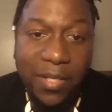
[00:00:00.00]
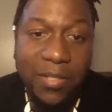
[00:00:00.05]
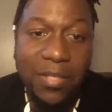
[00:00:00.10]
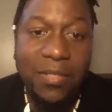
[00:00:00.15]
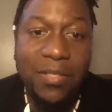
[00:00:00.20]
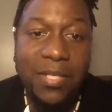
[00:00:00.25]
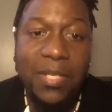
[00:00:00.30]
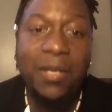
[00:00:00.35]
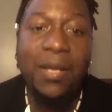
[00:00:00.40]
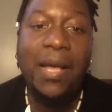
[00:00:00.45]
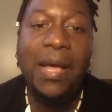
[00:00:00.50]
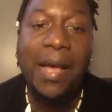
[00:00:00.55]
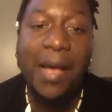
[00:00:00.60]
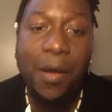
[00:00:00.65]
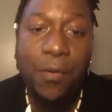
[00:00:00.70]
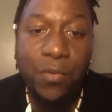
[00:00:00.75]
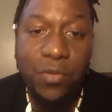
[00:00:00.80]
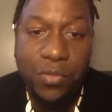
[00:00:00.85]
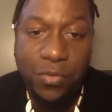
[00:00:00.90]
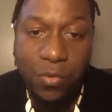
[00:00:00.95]
to tell
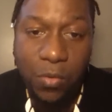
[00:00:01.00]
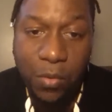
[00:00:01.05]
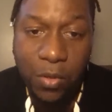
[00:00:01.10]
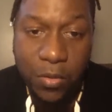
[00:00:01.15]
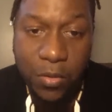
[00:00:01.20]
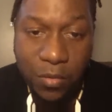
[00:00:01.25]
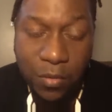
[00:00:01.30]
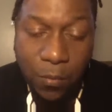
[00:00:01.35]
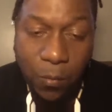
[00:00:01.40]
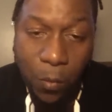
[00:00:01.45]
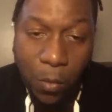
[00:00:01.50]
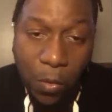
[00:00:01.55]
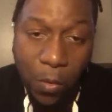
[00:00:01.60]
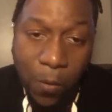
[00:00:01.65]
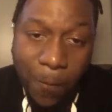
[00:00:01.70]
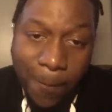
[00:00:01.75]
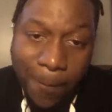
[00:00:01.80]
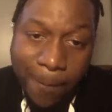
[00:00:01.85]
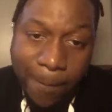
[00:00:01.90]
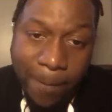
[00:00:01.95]
our story to the world.
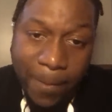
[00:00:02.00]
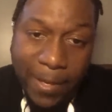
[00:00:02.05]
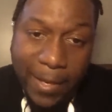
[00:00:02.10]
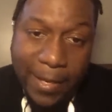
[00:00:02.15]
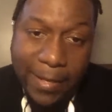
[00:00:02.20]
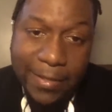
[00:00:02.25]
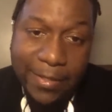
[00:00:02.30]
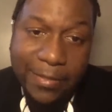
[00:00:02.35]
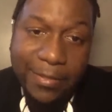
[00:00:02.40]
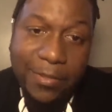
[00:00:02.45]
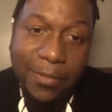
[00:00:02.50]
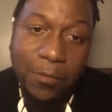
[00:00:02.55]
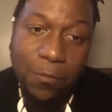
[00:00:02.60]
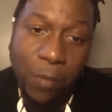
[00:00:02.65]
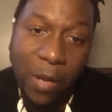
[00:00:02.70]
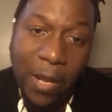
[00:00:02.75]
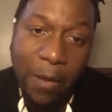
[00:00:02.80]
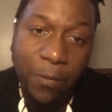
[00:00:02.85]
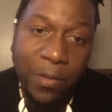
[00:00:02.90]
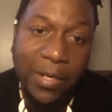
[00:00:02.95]
And this is
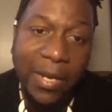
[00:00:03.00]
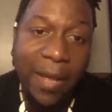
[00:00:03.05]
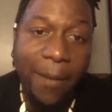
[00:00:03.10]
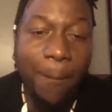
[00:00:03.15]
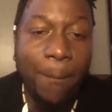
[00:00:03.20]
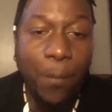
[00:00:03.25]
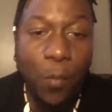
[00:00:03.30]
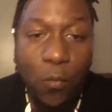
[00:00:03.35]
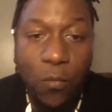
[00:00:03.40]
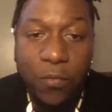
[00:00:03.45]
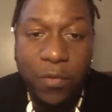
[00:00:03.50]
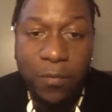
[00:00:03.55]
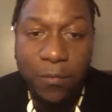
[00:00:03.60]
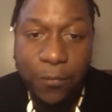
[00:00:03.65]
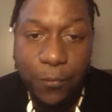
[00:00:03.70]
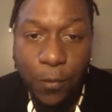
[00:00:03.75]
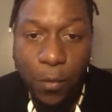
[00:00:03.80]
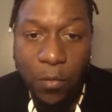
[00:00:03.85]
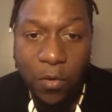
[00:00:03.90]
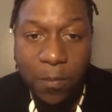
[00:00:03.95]
why we're not moving
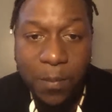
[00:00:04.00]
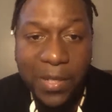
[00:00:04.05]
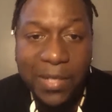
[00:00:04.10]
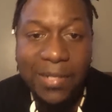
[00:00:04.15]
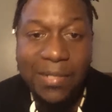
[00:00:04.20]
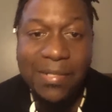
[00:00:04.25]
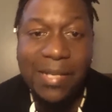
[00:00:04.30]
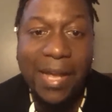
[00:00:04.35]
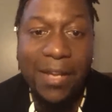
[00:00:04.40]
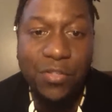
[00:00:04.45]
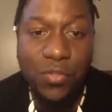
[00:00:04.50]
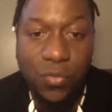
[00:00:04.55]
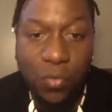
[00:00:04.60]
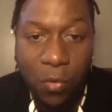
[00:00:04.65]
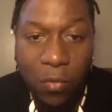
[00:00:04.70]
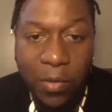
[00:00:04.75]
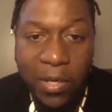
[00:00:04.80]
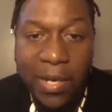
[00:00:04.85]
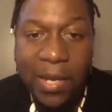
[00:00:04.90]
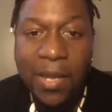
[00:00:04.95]
forward, because our
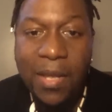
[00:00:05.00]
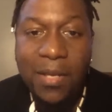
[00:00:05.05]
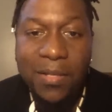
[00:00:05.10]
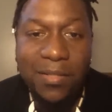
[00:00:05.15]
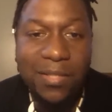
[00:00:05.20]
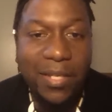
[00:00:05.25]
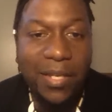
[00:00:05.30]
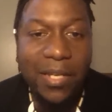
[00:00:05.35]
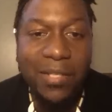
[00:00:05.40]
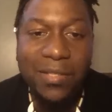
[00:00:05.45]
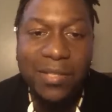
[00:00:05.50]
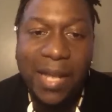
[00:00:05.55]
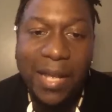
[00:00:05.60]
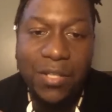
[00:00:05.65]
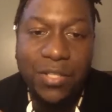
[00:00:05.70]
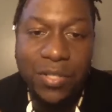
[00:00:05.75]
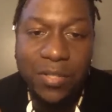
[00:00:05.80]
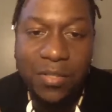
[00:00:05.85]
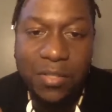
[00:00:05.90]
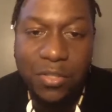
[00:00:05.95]
story, see, it's not
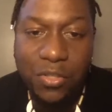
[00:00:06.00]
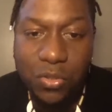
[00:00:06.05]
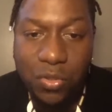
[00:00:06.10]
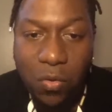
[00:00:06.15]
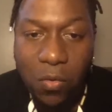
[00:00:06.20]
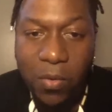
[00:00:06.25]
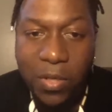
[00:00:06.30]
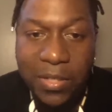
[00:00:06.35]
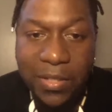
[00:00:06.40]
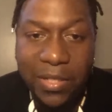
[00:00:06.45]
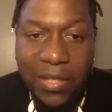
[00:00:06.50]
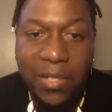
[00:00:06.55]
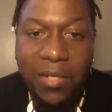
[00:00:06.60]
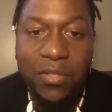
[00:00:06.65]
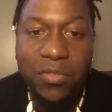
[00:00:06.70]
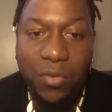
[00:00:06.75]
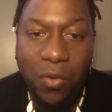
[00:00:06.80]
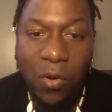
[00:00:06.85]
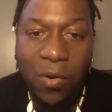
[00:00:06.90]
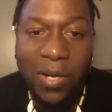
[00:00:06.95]
just a story.
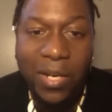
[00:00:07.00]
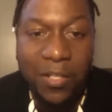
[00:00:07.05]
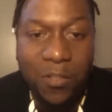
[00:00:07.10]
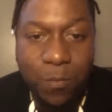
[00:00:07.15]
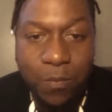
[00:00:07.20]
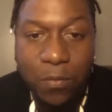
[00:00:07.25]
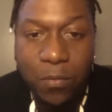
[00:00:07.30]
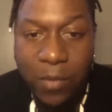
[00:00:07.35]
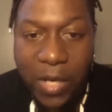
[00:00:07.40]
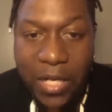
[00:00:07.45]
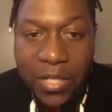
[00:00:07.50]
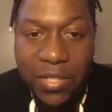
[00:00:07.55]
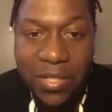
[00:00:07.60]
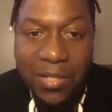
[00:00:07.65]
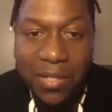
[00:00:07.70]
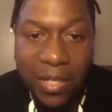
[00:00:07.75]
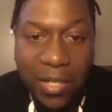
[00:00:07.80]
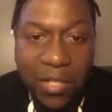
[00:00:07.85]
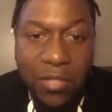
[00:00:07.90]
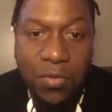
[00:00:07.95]
These are
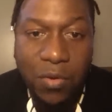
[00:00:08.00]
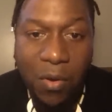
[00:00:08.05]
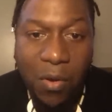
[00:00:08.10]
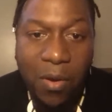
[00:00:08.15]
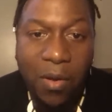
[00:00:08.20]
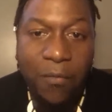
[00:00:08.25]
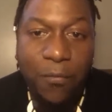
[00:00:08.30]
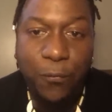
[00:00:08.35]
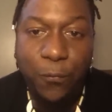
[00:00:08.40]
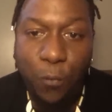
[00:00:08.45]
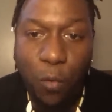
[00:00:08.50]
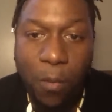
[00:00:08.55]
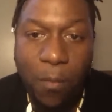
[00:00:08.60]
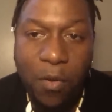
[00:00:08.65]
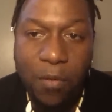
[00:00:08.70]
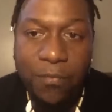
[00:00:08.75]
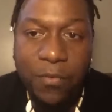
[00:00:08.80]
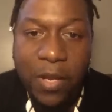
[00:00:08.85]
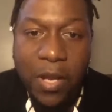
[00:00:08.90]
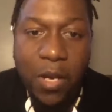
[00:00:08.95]
inspiration. These are a form
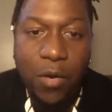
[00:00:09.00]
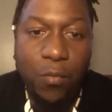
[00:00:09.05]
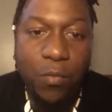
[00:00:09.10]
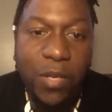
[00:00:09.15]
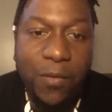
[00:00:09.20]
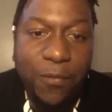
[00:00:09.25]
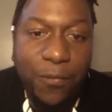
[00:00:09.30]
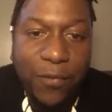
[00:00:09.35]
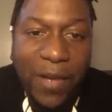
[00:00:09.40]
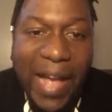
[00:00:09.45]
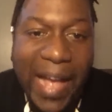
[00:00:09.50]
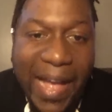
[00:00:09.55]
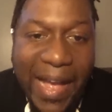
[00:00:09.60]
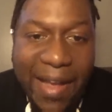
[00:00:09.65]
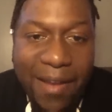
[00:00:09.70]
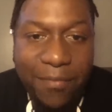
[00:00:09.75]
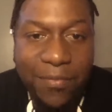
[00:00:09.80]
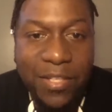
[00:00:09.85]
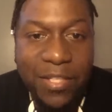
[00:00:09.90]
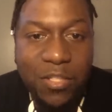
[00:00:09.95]
of
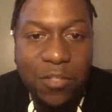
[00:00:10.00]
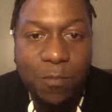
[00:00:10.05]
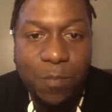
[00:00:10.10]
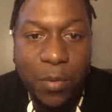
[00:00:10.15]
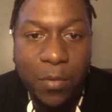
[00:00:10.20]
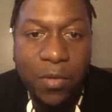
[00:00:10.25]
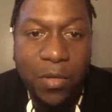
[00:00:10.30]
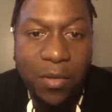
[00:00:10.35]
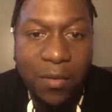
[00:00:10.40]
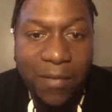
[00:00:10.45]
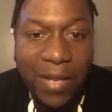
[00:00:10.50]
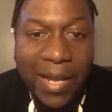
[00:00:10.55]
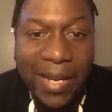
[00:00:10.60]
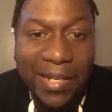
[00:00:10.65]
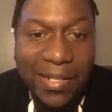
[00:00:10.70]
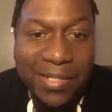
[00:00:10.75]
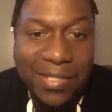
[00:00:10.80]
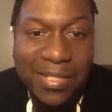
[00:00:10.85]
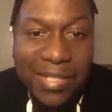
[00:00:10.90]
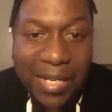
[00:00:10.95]
revived spirit of our
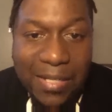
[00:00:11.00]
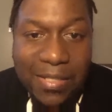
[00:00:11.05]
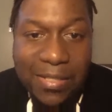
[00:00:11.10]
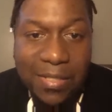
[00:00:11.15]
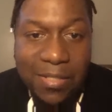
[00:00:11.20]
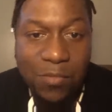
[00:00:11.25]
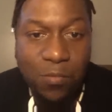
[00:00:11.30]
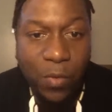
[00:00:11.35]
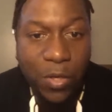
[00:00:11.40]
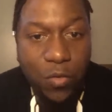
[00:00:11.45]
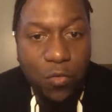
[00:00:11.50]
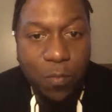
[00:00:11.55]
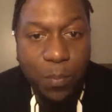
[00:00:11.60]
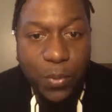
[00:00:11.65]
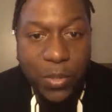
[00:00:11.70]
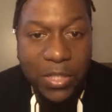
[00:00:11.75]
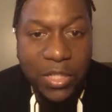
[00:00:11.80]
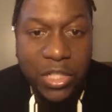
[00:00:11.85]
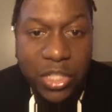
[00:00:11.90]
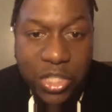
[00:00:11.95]
ancestors. When you
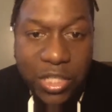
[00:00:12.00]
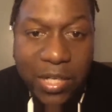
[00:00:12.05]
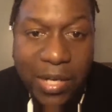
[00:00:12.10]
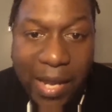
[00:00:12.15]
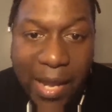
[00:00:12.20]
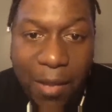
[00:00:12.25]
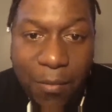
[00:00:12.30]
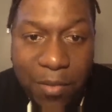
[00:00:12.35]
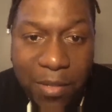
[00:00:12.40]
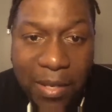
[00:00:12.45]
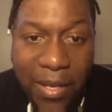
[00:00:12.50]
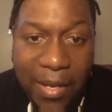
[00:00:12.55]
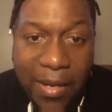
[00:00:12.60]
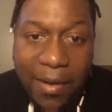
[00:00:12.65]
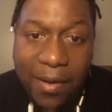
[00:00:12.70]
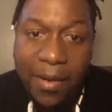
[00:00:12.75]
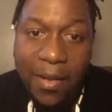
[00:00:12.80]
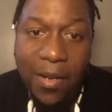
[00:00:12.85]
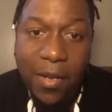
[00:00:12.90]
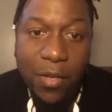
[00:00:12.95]
put this shit out there,
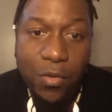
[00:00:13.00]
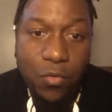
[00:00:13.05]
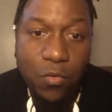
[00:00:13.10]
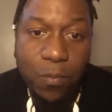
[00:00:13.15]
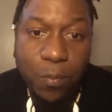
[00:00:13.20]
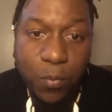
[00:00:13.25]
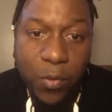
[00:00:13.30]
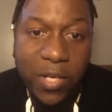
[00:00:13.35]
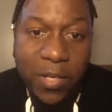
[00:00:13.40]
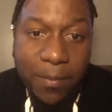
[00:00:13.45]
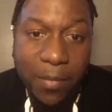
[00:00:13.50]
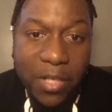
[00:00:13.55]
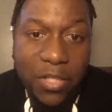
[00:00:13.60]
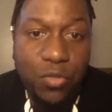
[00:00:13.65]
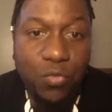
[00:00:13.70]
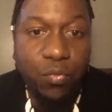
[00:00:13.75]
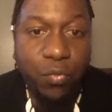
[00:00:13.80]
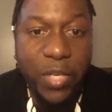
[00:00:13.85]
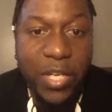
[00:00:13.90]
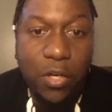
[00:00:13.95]
you pretty
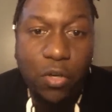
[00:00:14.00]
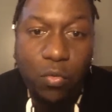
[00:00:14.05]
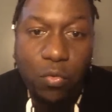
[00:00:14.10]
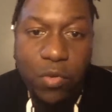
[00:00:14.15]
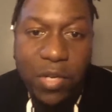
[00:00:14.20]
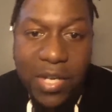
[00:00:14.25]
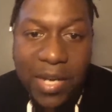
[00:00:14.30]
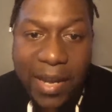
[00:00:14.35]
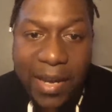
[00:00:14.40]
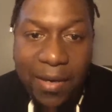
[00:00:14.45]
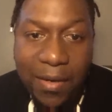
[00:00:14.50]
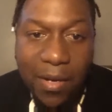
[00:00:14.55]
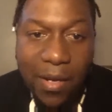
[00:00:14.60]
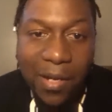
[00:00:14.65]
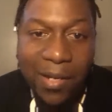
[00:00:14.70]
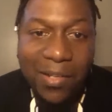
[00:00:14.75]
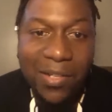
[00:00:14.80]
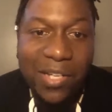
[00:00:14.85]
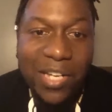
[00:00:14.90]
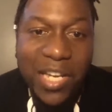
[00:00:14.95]
much recreate
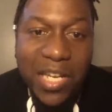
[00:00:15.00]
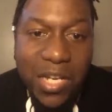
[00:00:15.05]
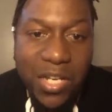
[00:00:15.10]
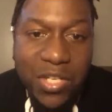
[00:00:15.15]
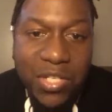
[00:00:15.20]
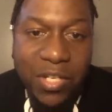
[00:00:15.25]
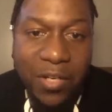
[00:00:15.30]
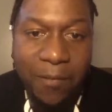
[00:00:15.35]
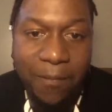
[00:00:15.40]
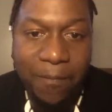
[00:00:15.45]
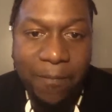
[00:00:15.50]
a legion,